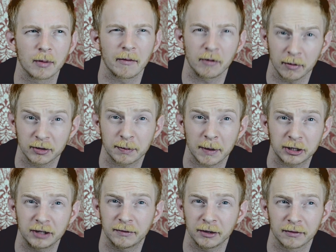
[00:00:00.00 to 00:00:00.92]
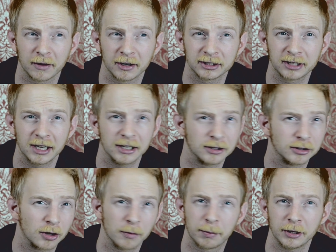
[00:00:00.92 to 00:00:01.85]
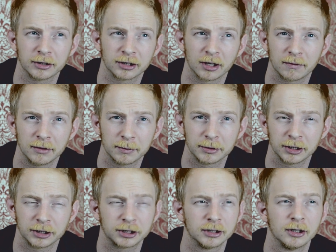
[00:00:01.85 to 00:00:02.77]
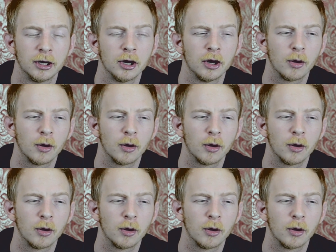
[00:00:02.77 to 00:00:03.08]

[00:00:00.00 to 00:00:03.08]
especially for your first date, don't put yourself in a position